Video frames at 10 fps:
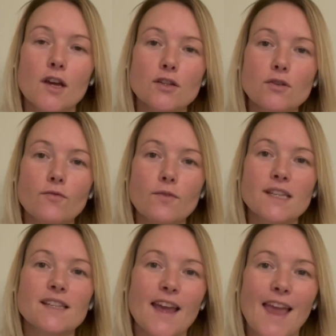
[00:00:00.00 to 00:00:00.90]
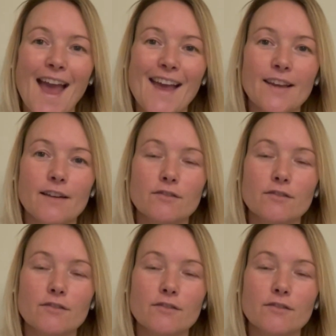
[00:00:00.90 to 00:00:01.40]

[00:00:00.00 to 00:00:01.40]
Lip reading: So if we say a